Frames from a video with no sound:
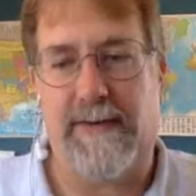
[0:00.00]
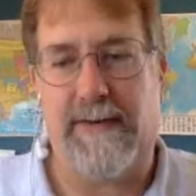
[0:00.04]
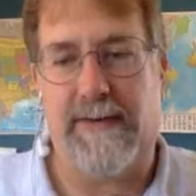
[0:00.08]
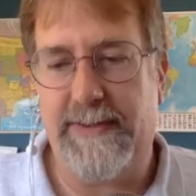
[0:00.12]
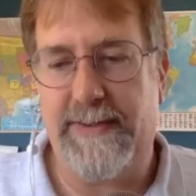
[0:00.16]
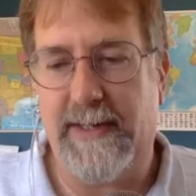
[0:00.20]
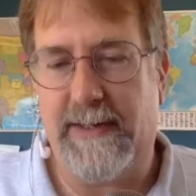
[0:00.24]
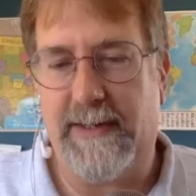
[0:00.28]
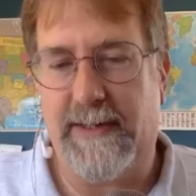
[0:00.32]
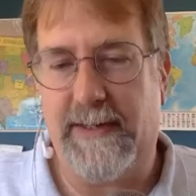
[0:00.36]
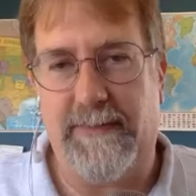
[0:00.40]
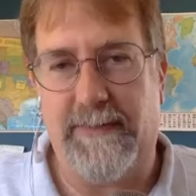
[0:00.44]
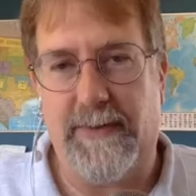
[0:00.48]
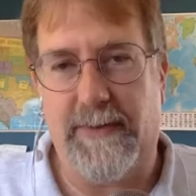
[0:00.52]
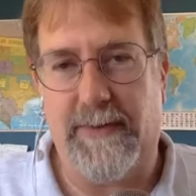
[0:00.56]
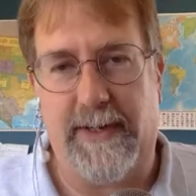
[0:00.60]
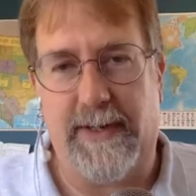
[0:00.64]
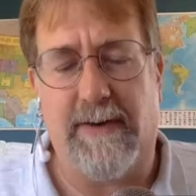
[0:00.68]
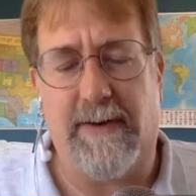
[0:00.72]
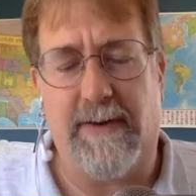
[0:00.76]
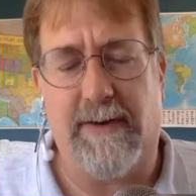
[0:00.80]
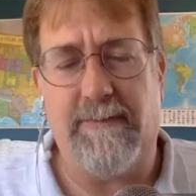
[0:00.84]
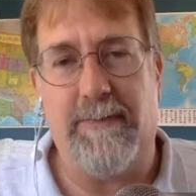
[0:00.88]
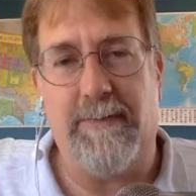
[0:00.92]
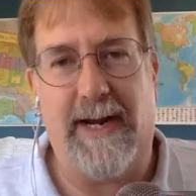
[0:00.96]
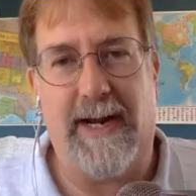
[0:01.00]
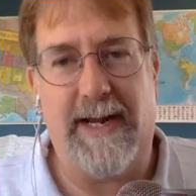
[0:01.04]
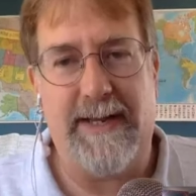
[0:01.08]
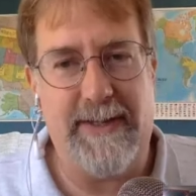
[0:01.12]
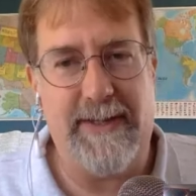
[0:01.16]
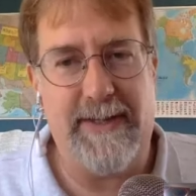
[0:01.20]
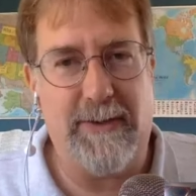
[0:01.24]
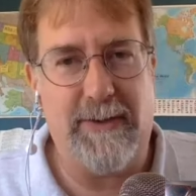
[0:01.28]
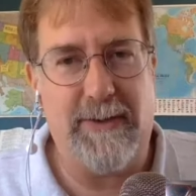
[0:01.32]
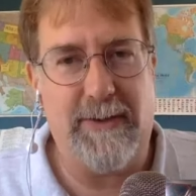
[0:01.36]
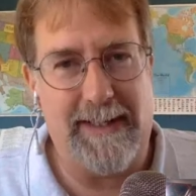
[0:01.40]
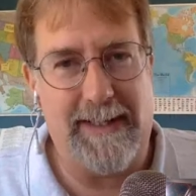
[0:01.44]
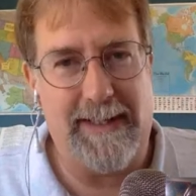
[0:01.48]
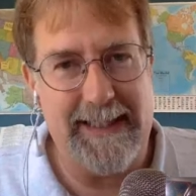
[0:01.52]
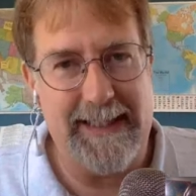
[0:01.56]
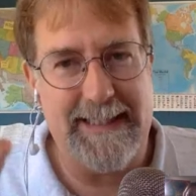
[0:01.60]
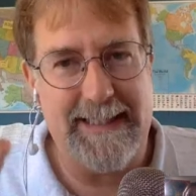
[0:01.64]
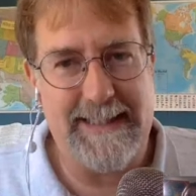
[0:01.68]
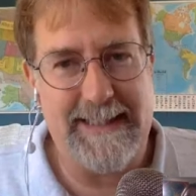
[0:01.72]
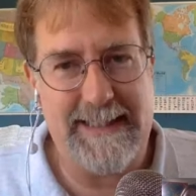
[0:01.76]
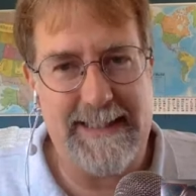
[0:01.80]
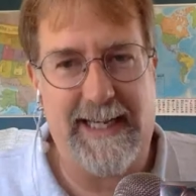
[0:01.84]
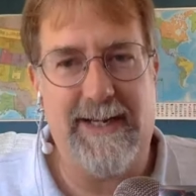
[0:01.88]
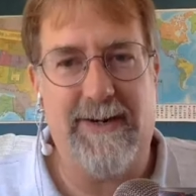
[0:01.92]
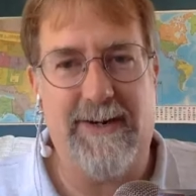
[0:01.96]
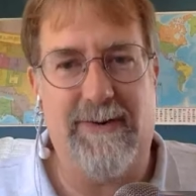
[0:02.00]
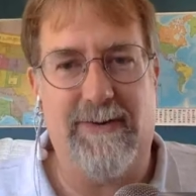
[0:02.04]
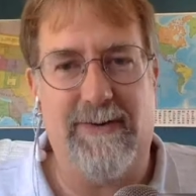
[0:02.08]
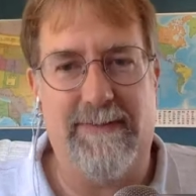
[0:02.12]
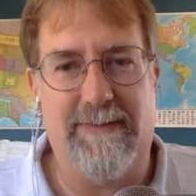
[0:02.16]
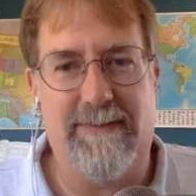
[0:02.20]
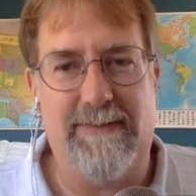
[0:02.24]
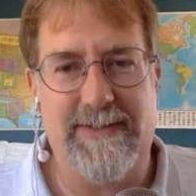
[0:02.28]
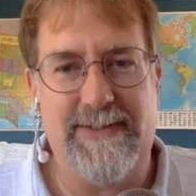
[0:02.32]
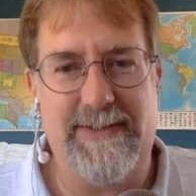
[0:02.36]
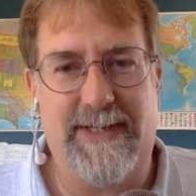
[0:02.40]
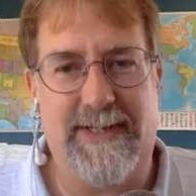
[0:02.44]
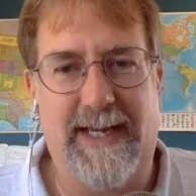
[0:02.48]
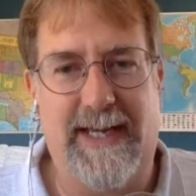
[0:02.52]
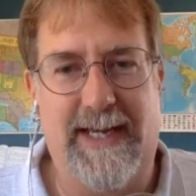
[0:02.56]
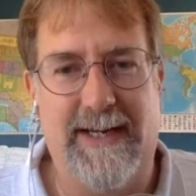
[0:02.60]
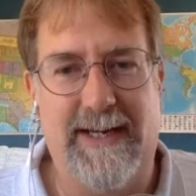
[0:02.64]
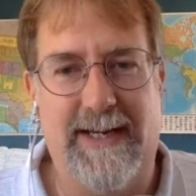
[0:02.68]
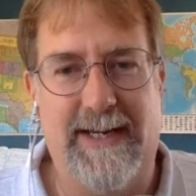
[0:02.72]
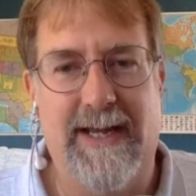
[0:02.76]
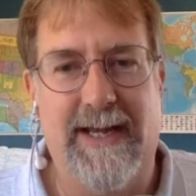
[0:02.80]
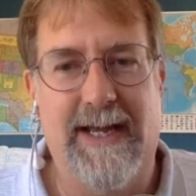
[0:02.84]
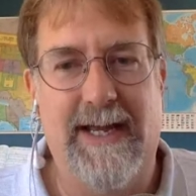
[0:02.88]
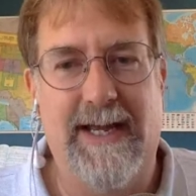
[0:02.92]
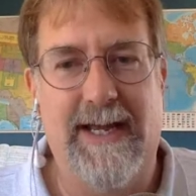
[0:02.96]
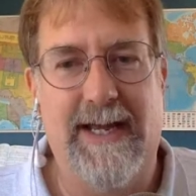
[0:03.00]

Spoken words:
think if you're the government, I think you at least say you're investigating,